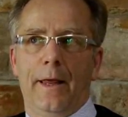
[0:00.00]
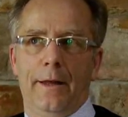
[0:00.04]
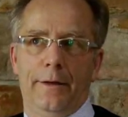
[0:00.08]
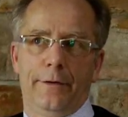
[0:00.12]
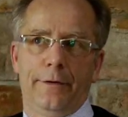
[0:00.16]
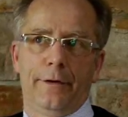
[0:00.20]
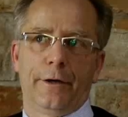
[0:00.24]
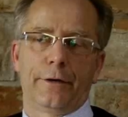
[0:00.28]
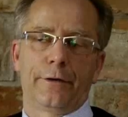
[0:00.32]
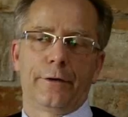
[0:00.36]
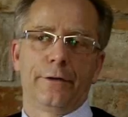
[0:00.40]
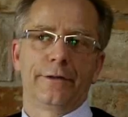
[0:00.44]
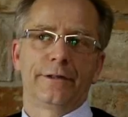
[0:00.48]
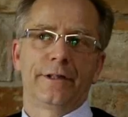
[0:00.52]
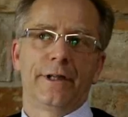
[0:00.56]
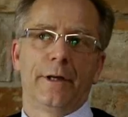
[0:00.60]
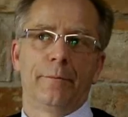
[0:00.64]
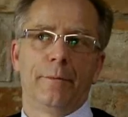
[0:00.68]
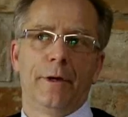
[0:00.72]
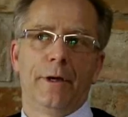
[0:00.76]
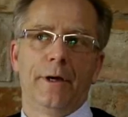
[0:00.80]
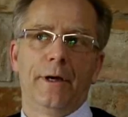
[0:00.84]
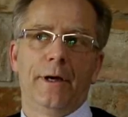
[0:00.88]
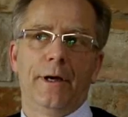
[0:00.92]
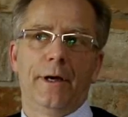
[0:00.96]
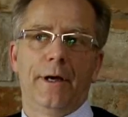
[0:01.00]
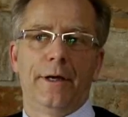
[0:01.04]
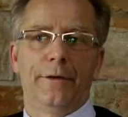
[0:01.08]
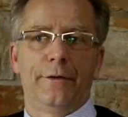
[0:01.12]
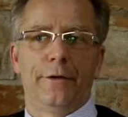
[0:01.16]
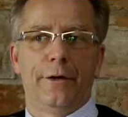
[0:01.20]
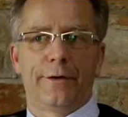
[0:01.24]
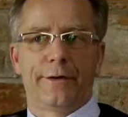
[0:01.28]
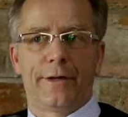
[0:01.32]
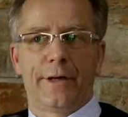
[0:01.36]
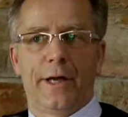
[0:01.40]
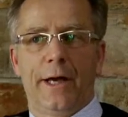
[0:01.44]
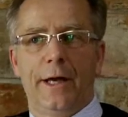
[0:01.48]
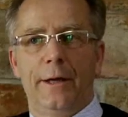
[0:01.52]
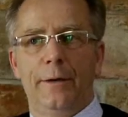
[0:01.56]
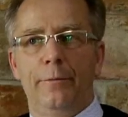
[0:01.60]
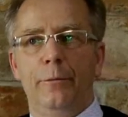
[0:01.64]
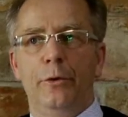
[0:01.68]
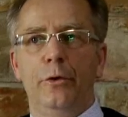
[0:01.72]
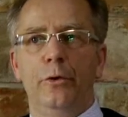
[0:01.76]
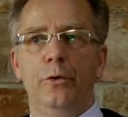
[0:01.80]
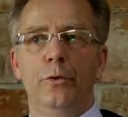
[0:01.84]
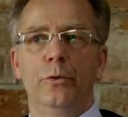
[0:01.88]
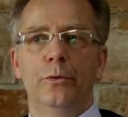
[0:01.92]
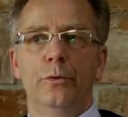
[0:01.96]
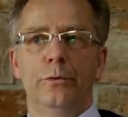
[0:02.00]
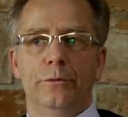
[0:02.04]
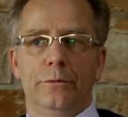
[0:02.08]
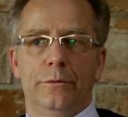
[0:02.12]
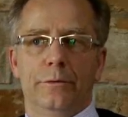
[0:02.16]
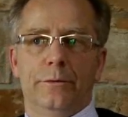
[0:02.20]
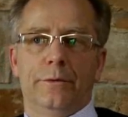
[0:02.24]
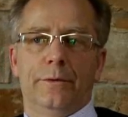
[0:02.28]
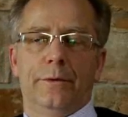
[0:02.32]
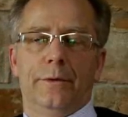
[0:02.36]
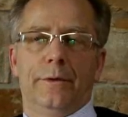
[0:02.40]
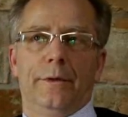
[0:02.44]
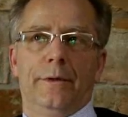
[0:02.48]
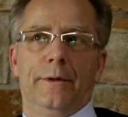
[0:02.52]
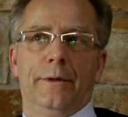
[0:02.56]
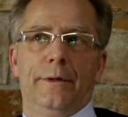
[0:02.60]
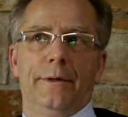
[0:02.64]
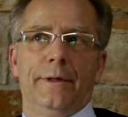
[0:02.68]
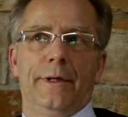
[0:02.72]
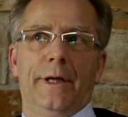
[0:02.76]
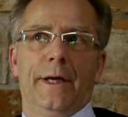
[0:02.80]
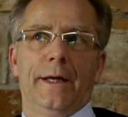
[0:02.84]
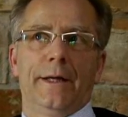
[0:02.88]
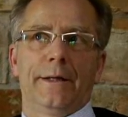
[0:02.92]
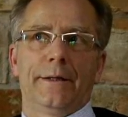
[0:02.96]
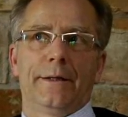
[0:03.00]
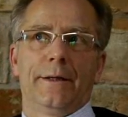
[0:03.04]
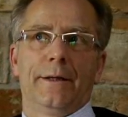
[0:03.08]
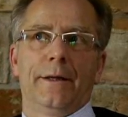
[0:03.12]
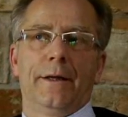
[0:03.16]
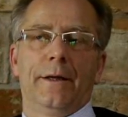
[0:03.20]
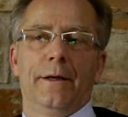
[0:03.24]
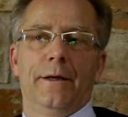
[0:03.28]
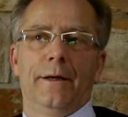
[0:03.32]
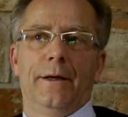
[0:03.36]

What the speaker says: And Dr. Sabah at the time knew that